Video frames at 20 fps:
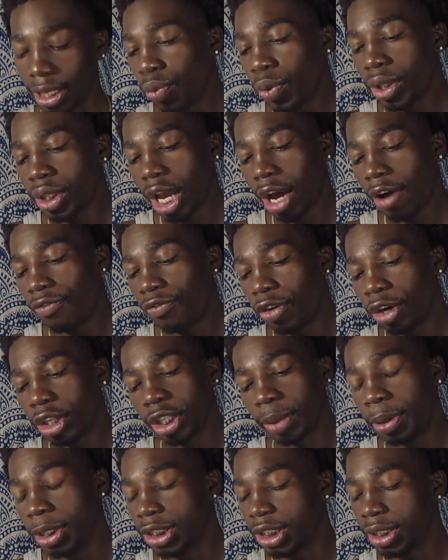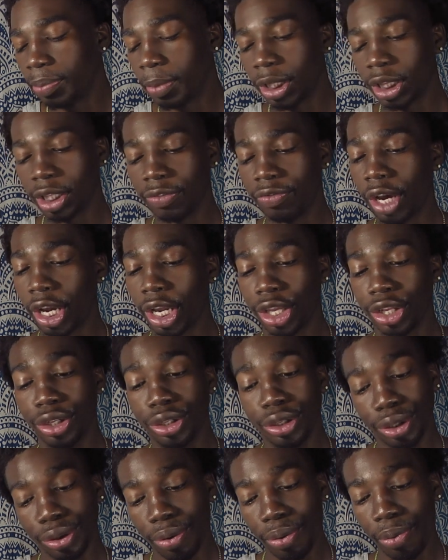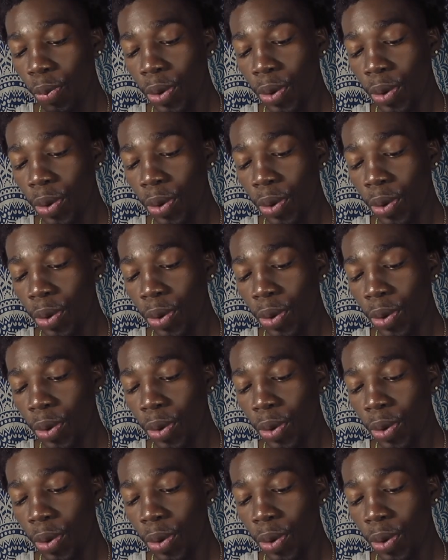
Without further put some motherfucking do,